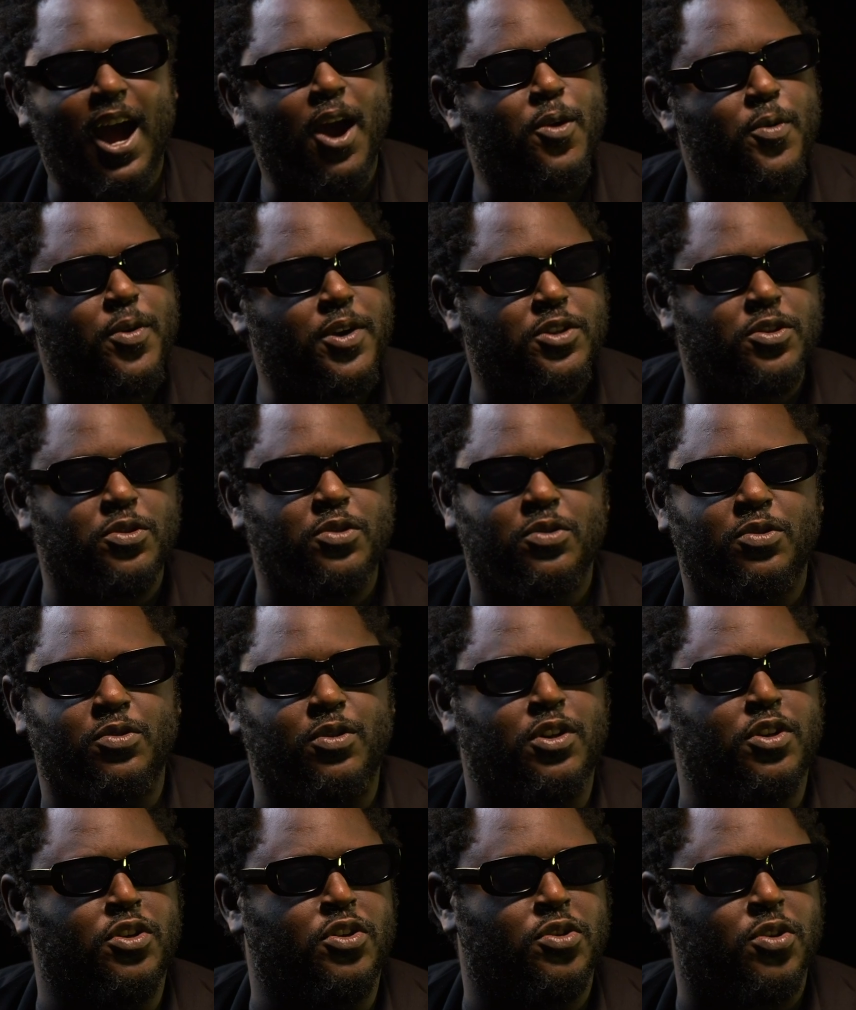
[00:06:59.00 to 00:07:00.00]
I always used to
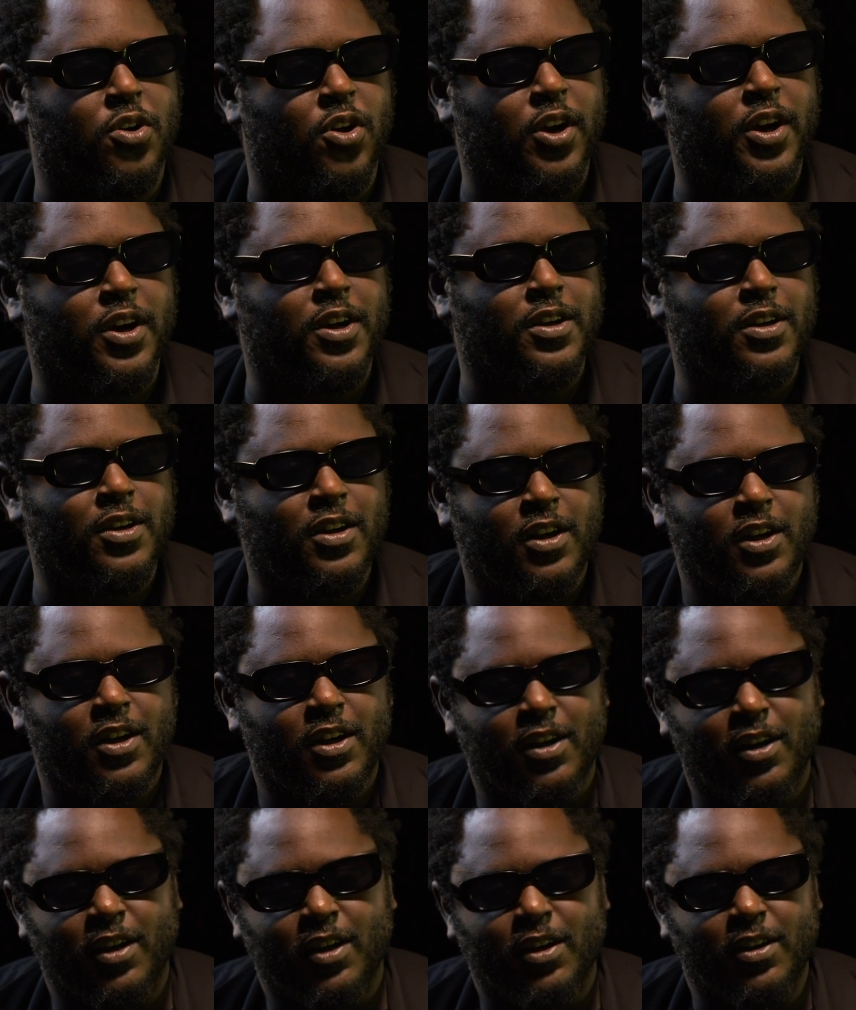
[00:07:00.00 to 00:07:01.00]
enjoy
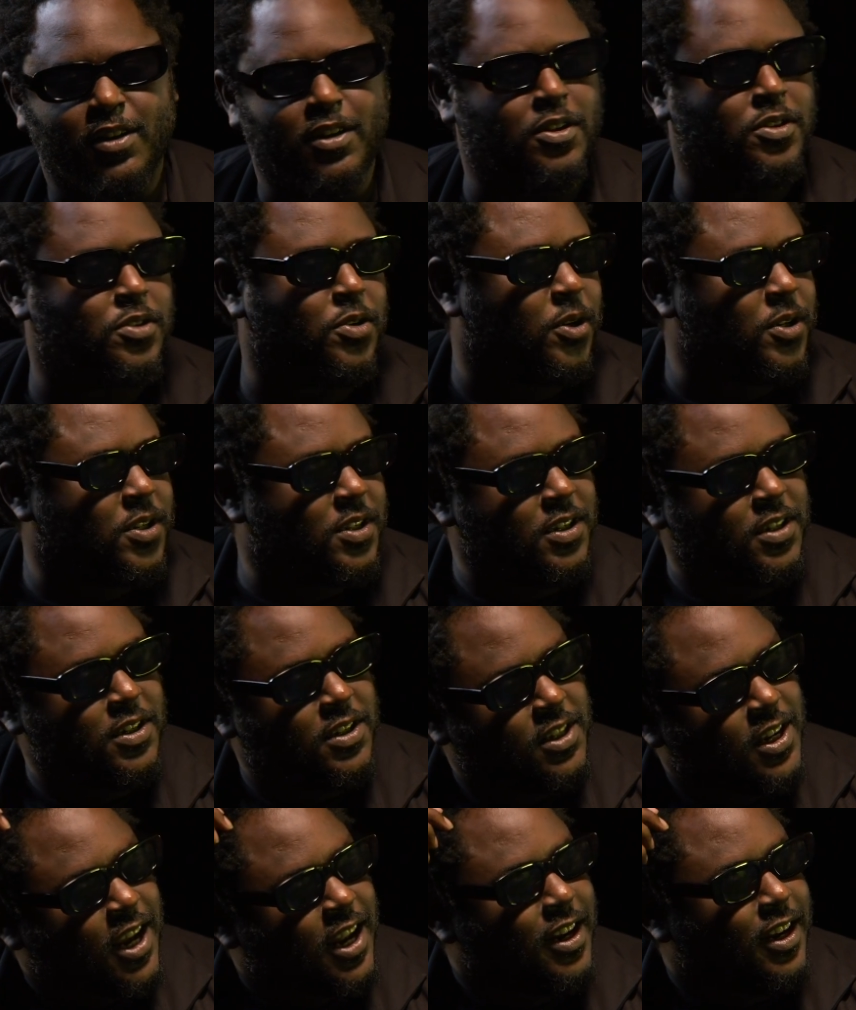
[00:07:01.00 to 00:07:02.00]
the
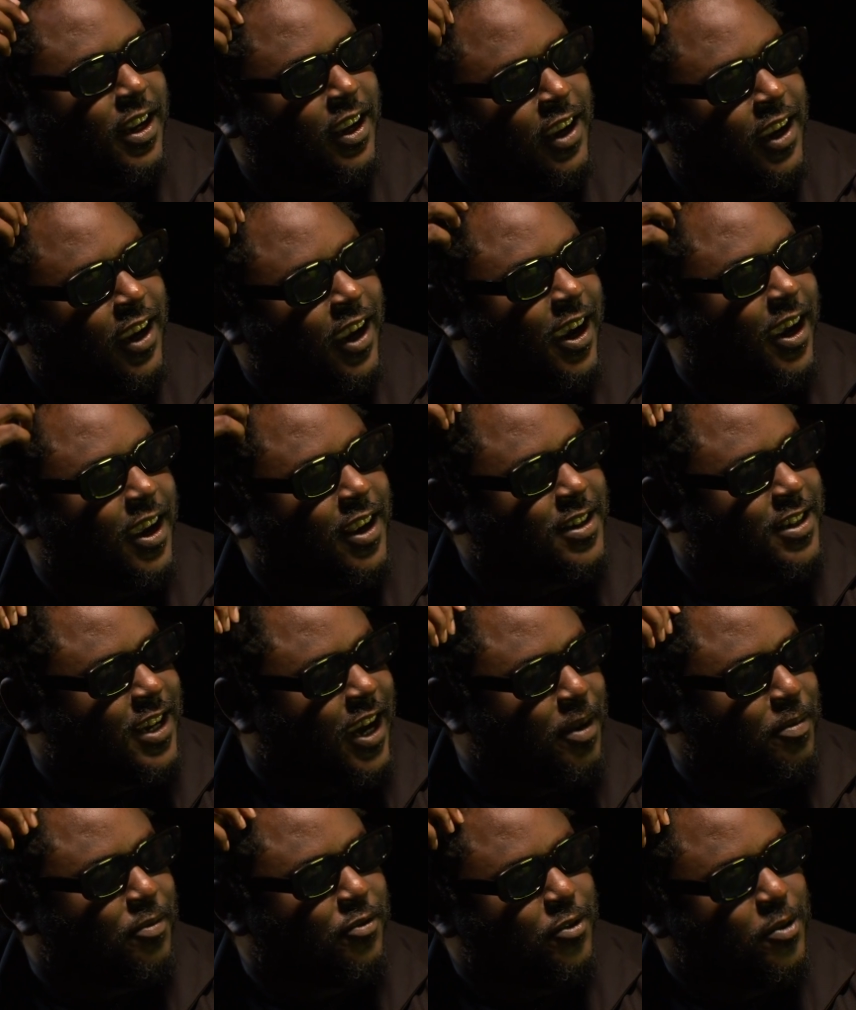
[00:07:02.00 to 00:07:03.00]
tortoise and the hare
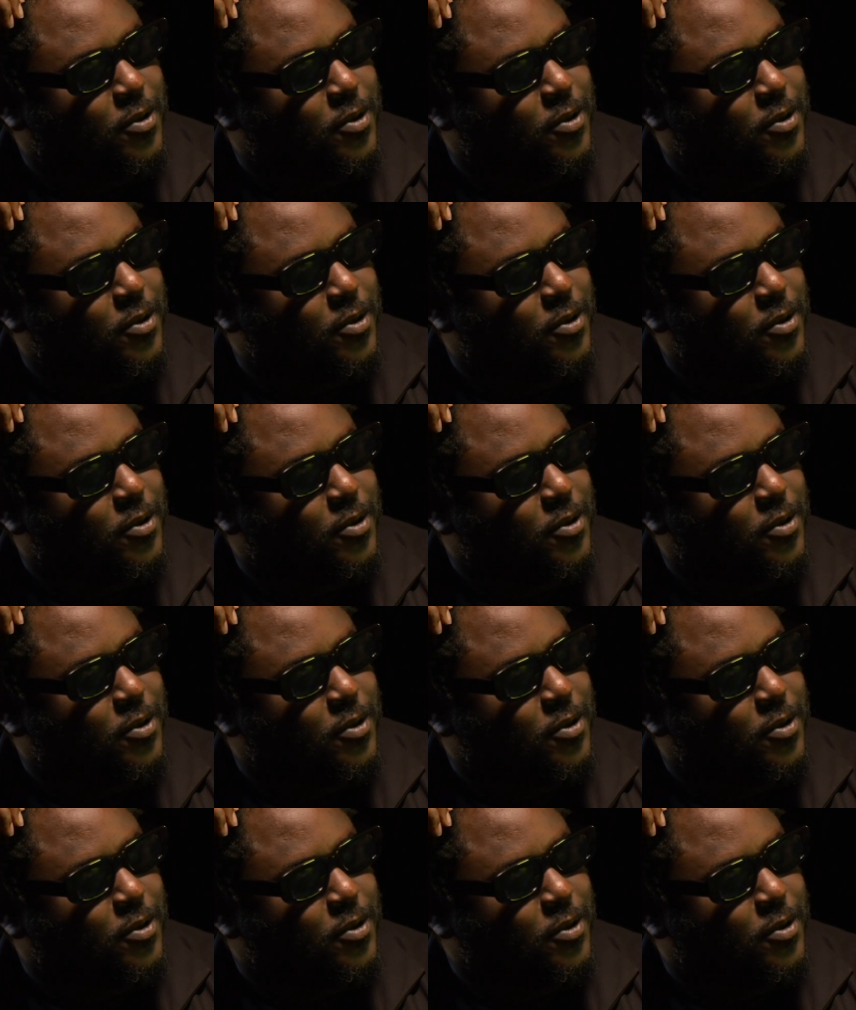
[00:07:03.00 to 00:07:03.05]
type